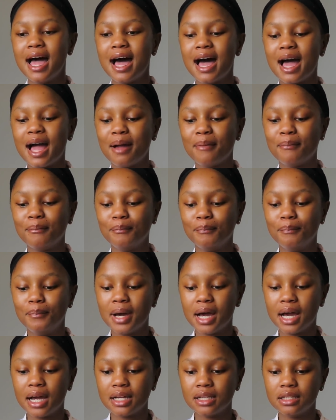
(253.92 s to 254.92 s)

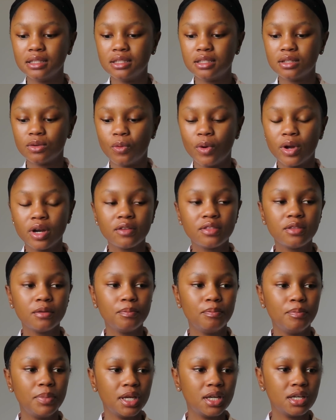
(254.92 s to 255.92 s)
But one of the
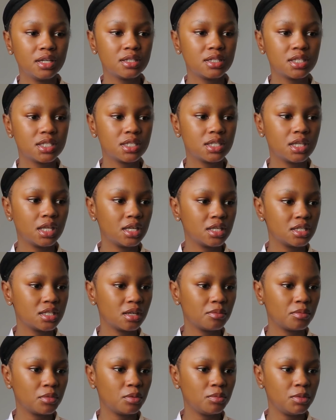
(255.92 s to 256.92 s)
biggest things
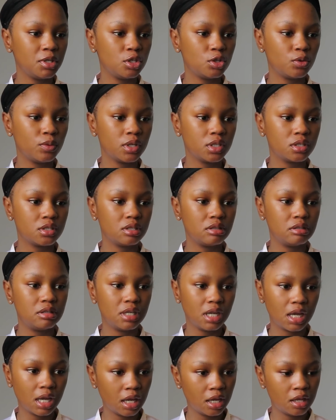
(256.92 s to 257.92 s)
that I'm going to be doing
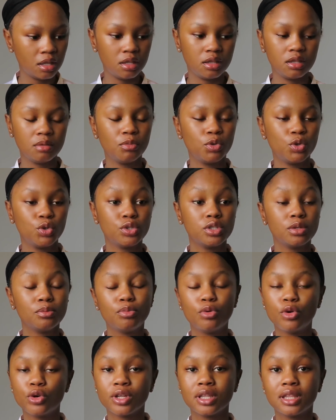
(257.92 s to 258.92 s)
today, the most
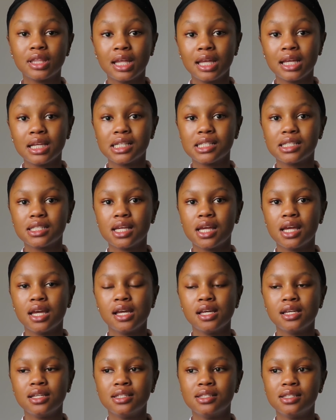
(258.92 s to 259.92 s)
important things,
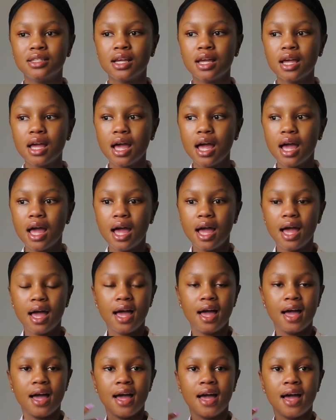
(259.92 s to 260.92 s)
is
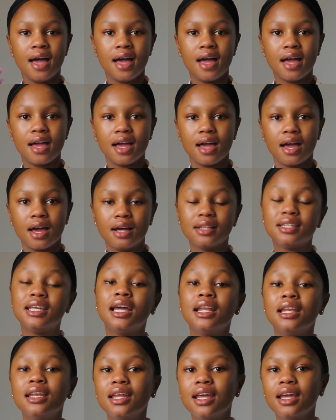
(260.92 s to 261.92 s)

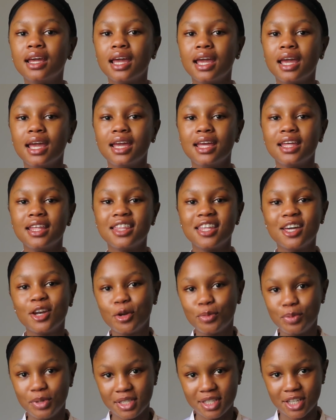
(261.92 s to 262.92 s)
attending a
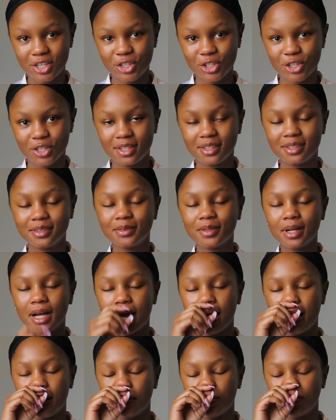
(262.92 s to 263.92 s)
therapy session.
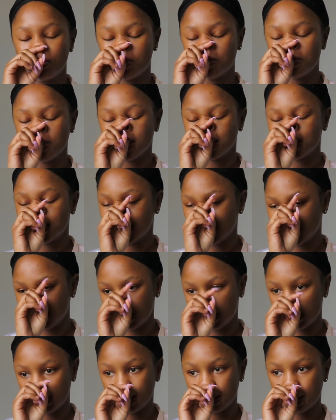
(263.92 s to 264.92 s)
I will be
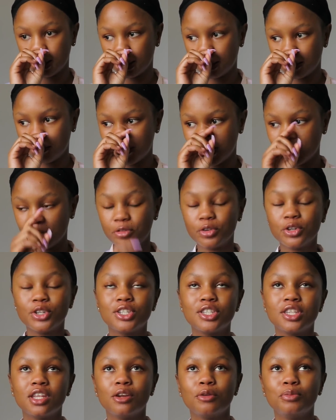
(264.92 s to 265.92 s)
attending my
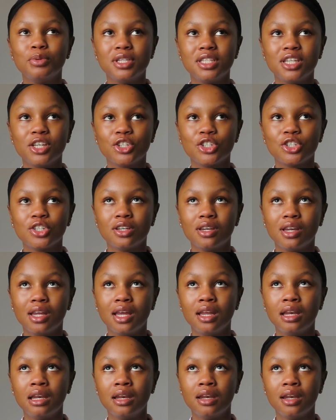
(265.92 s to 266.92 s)
first therapy session
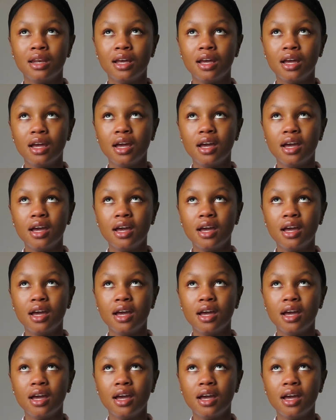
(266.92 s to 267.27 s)
in